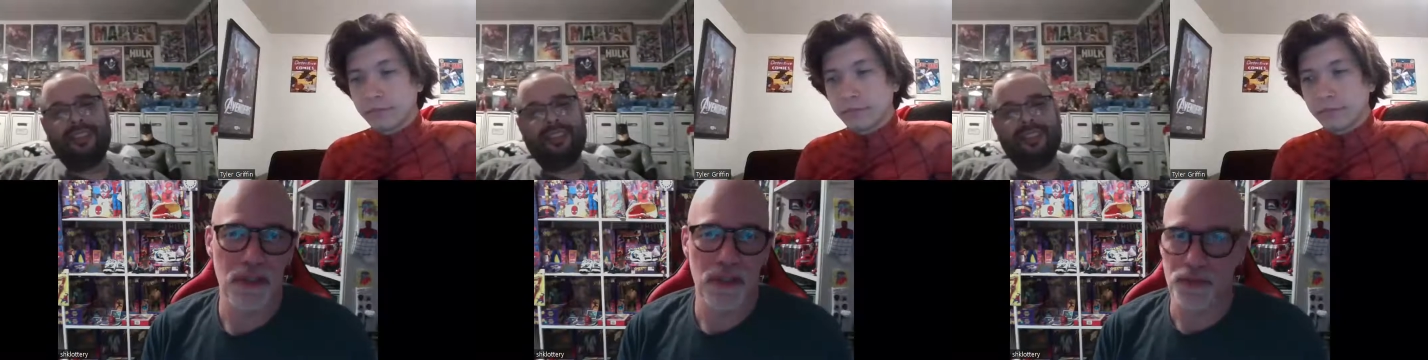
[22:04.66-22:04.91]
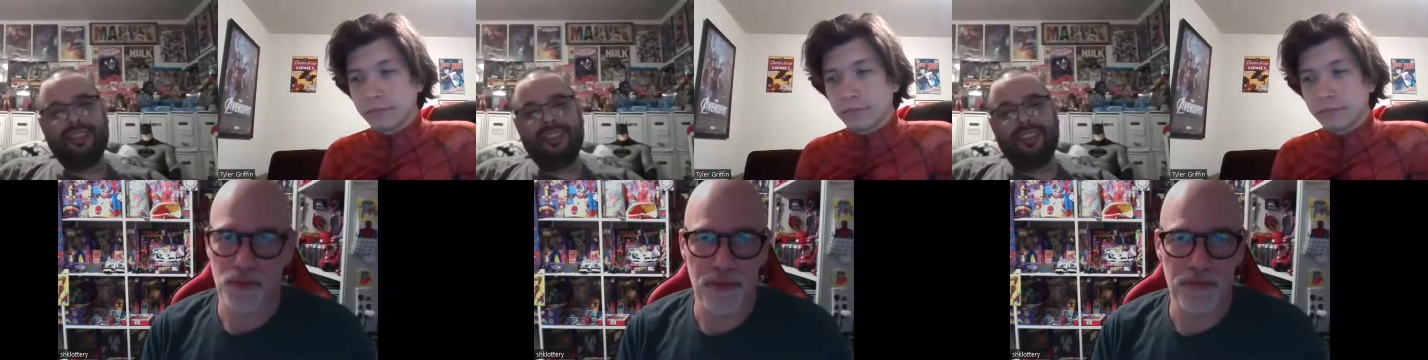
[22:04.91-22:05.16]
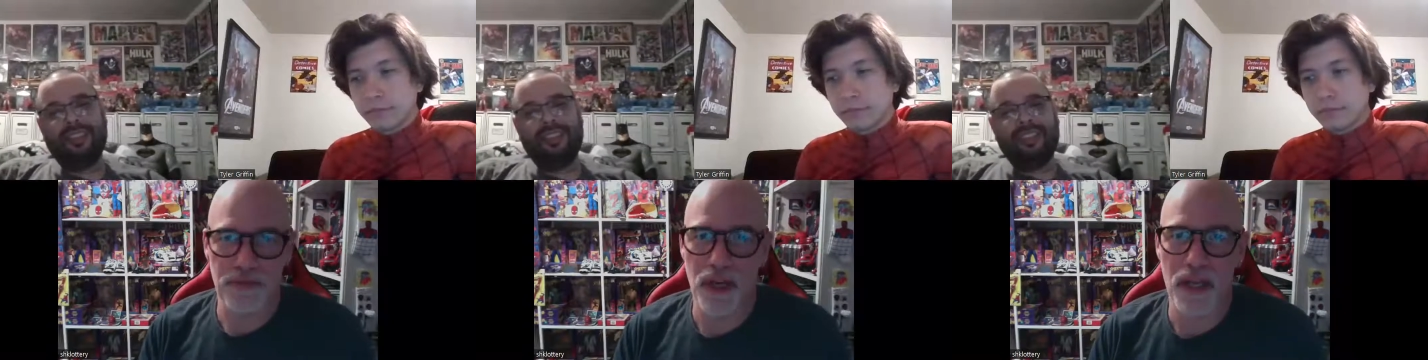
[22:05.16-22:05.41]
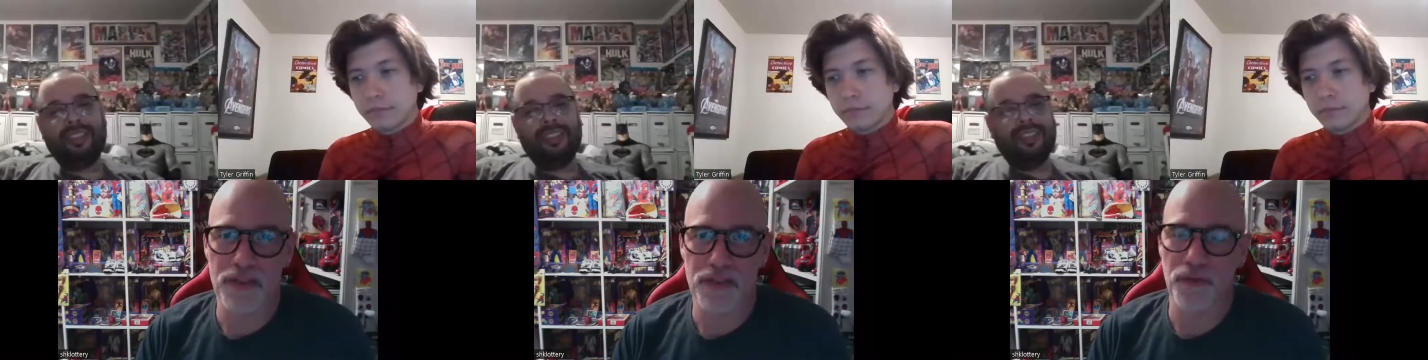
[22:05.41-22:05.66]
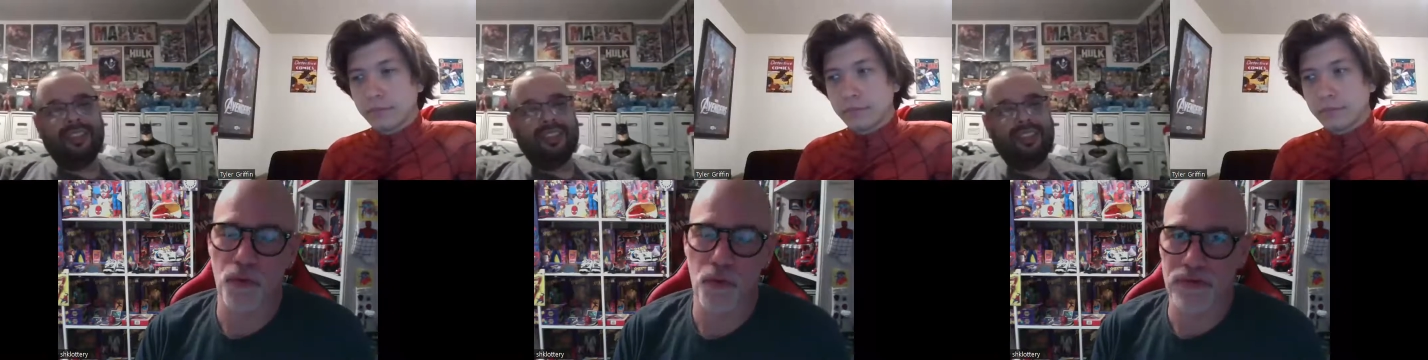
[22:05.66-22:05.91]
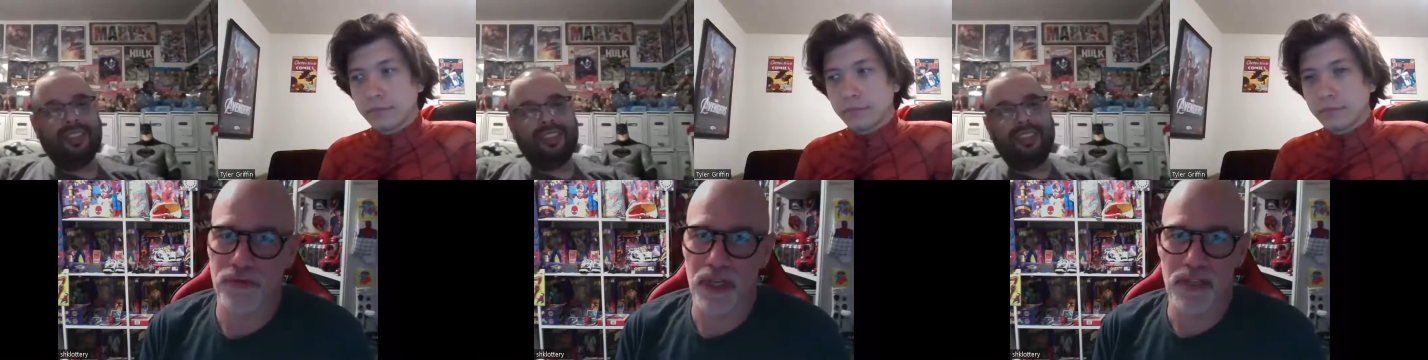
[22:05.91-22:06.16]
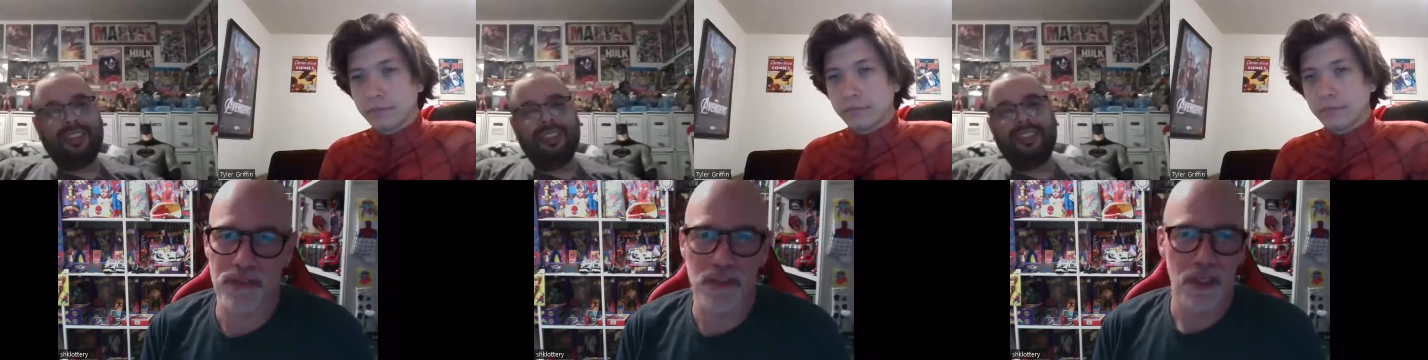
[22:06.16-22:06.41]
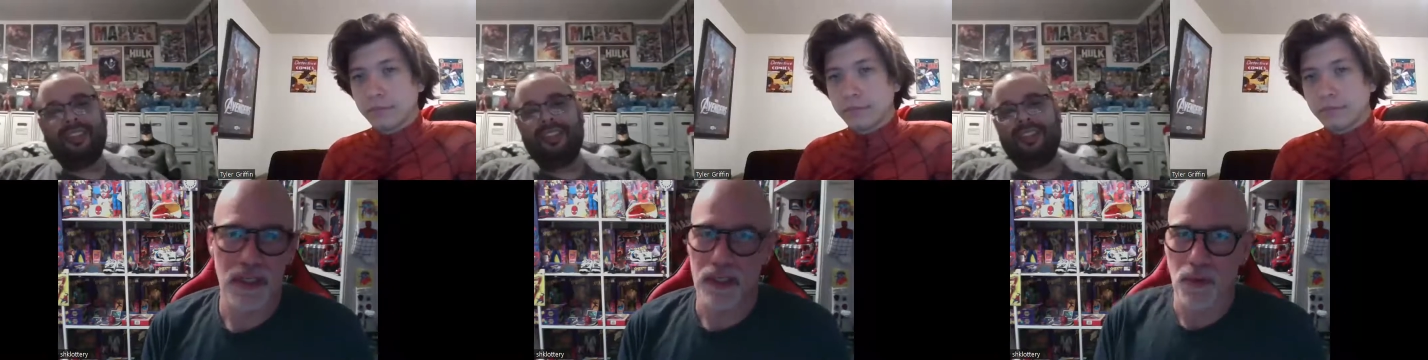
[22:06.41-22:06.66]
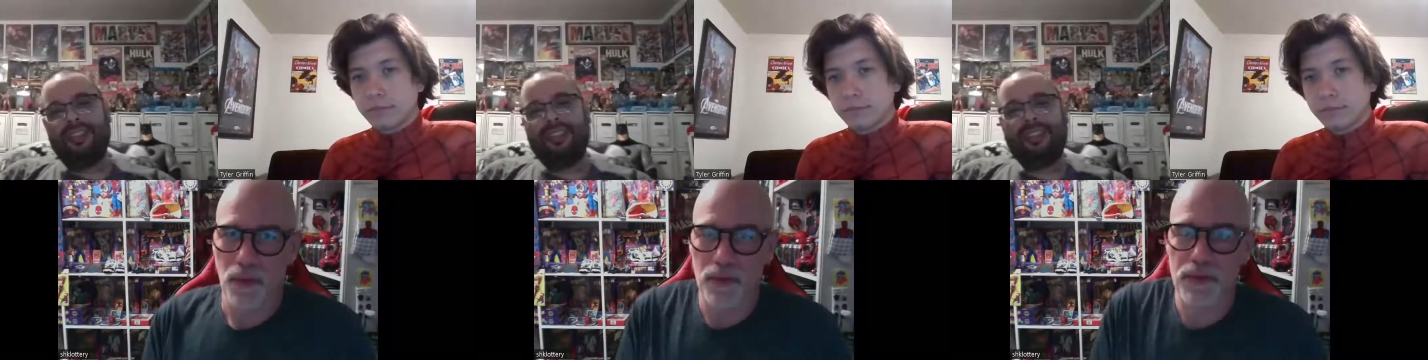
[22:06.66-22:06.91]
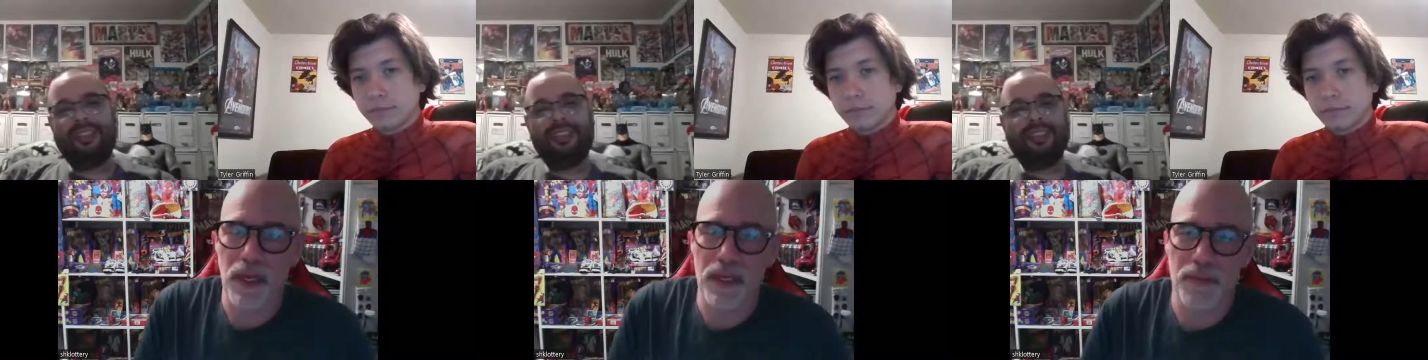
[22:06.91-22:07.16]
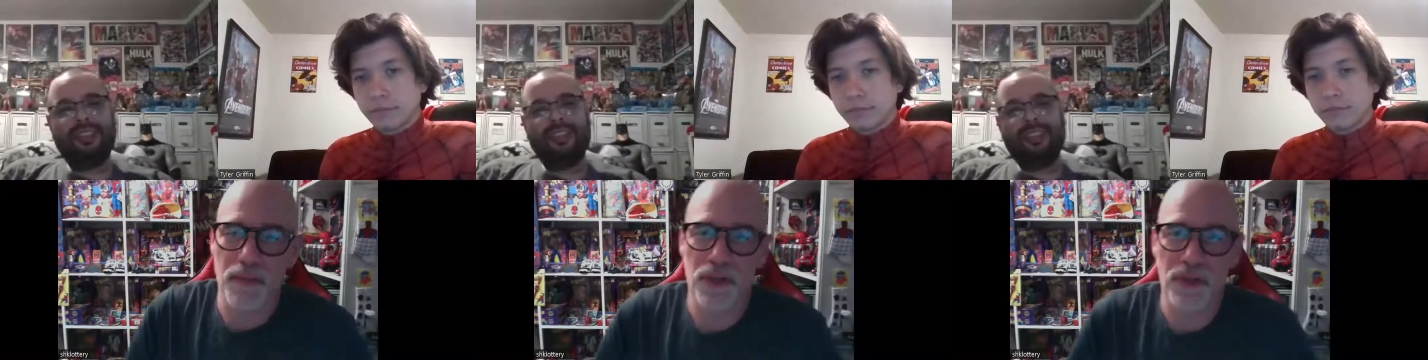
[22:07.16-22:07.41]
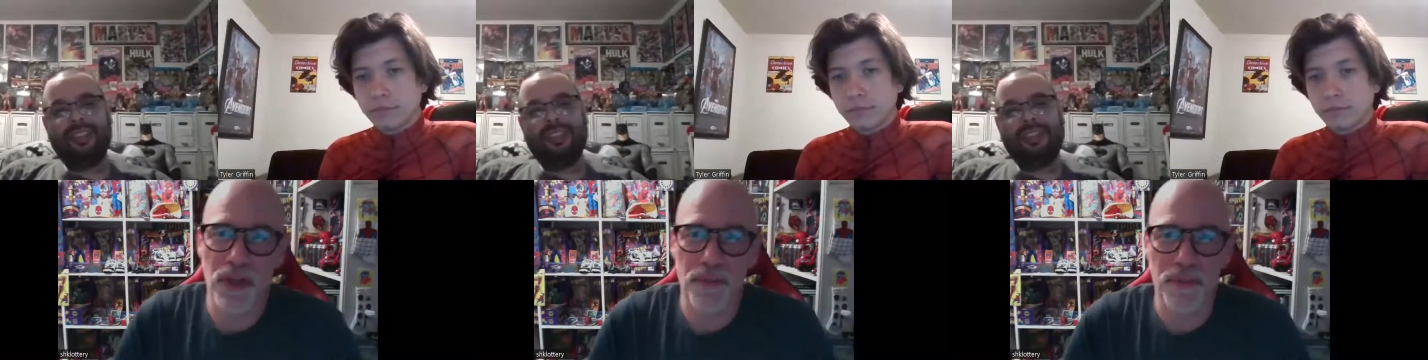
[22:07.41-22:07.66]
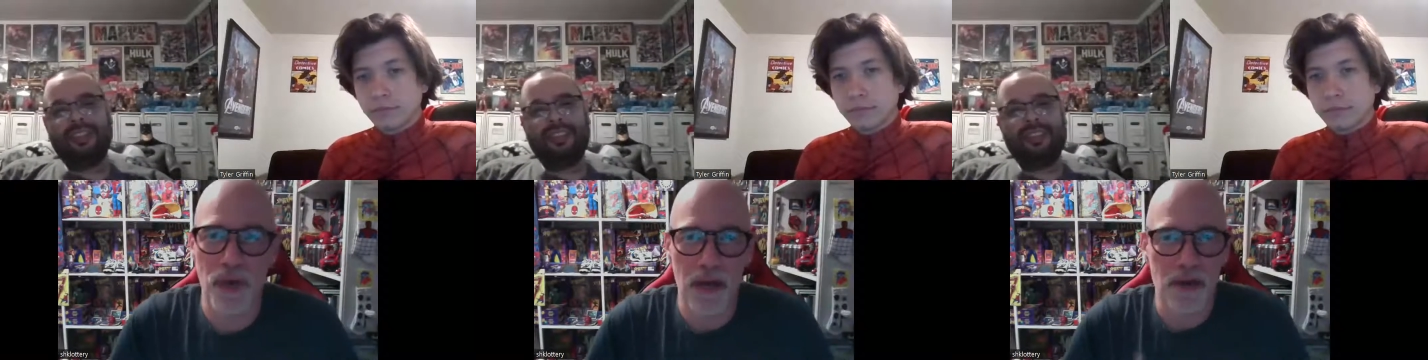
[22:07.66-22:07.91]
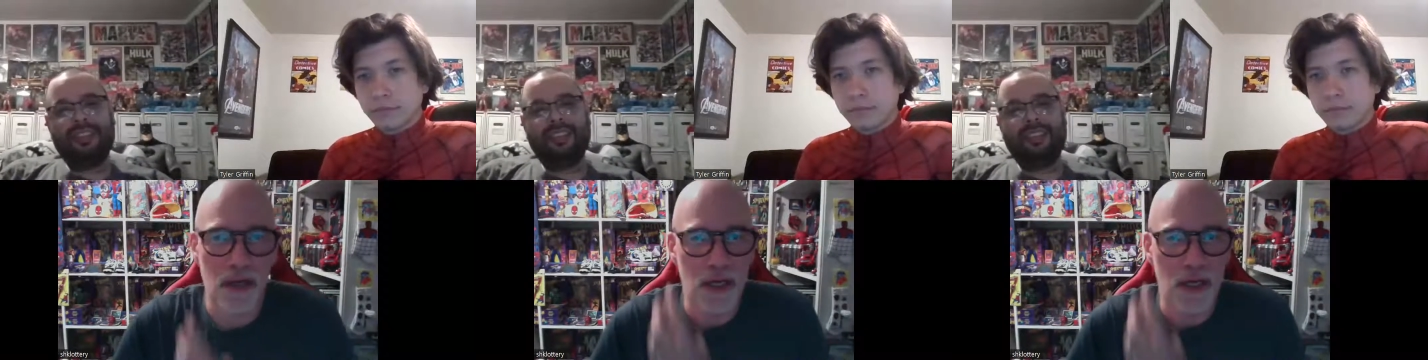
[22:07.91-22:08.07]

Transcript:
Speaker 1: three friends, four friends. We're trying to build up our uh,